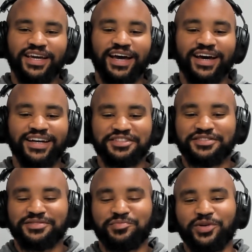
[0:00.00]
ad
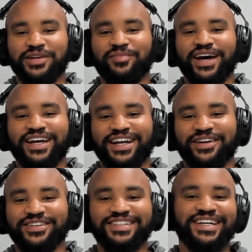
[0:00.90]
is pretty bad
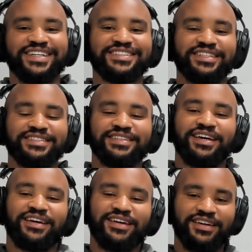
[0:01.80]
nowadays, and it's
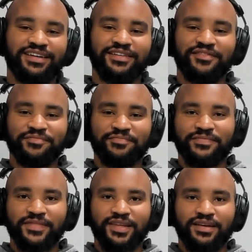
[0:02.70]
like,
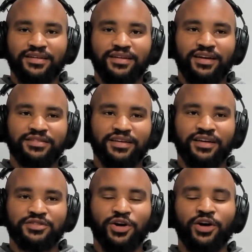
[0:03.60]

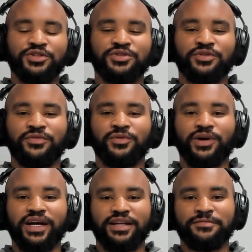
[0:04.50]
it's hard to
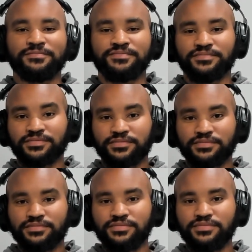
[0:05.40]
avoid.
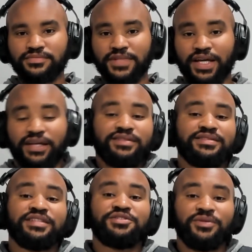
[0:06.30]
And
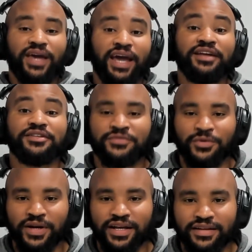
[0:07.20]
since you can't
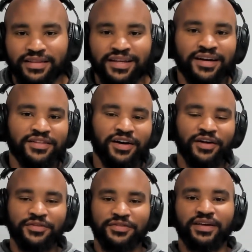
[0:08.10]
avoid it, the
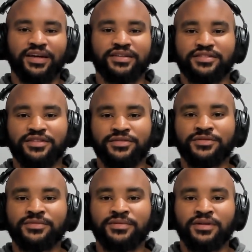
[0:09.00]
other thing is
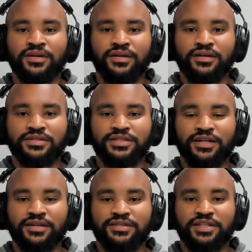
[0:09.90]
to
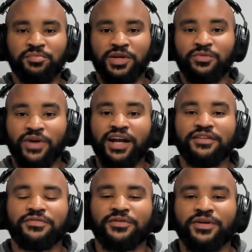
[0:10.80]
be ready
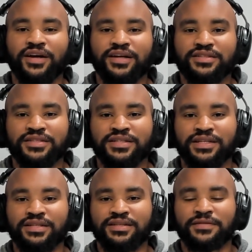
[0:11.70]
for it. It